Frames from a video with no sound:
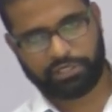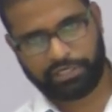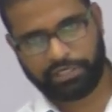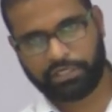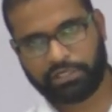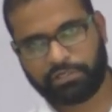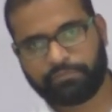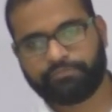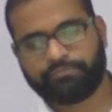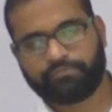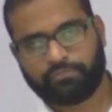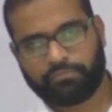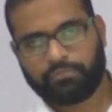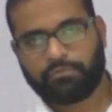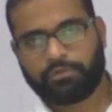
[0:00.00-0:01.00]
India
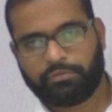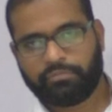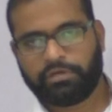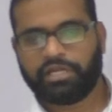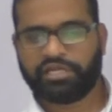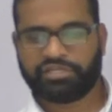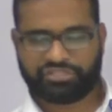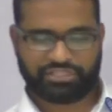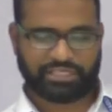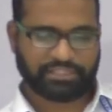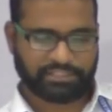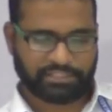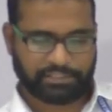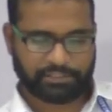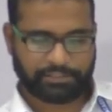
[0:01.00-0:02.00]
many
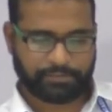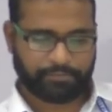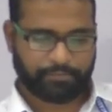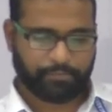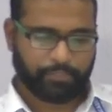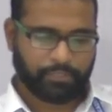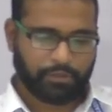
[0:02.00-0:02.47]
instances.